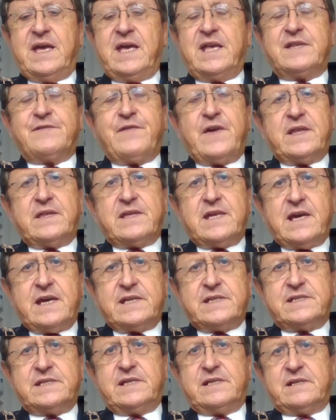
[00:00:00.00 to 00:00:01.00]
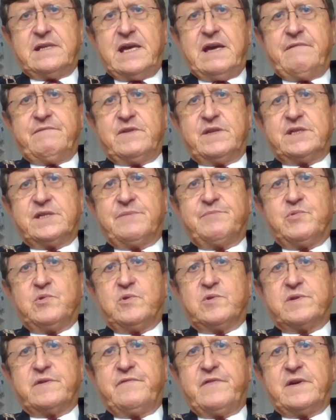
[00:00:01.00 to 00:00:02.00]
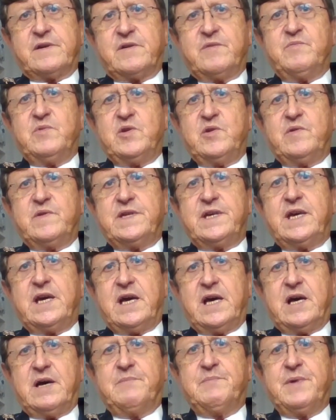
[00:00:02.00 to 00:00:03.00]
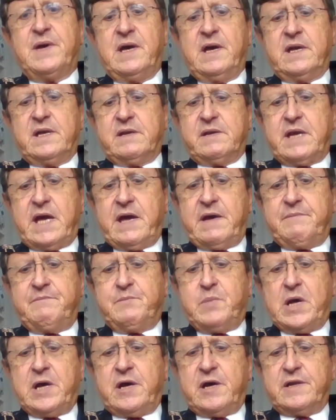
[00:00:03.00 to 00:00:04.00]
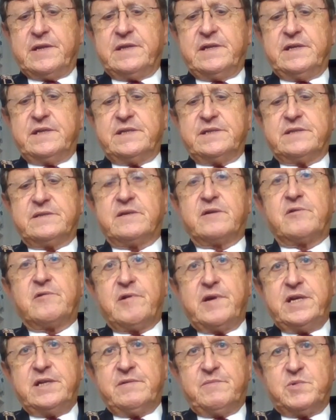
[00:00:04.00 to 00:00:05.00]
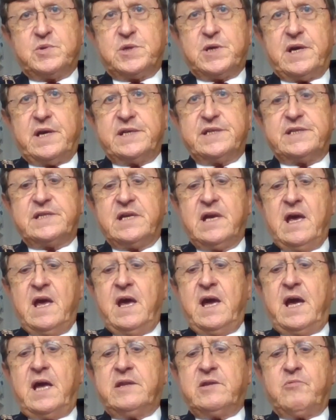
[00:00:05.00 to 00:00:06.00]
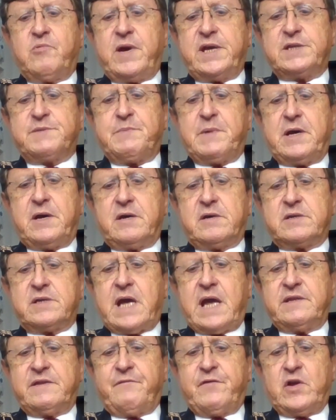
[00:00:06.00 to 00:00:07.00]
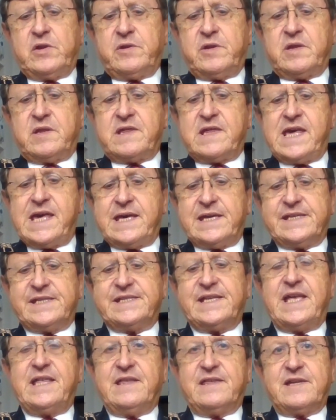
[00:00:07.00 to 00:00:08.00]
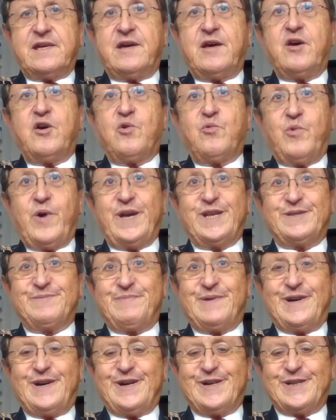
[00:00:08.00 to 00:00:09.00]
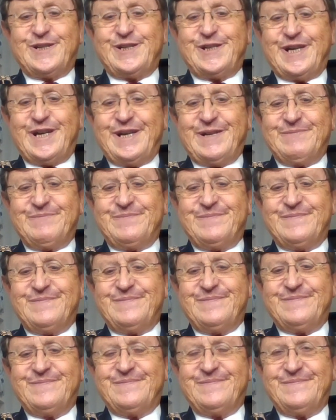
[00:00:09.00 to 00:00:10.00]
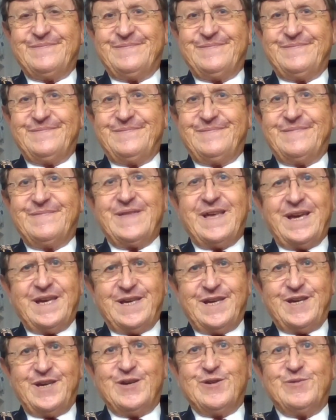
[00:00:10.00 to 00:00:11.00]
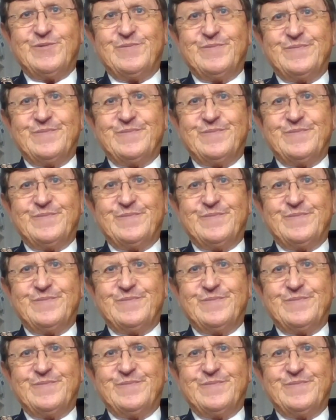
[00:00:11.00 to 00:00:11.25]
It's fantastic to have the support of our community hub partners, the Greenham Trust and the Volunteer Centre West Berkshire. Thank you.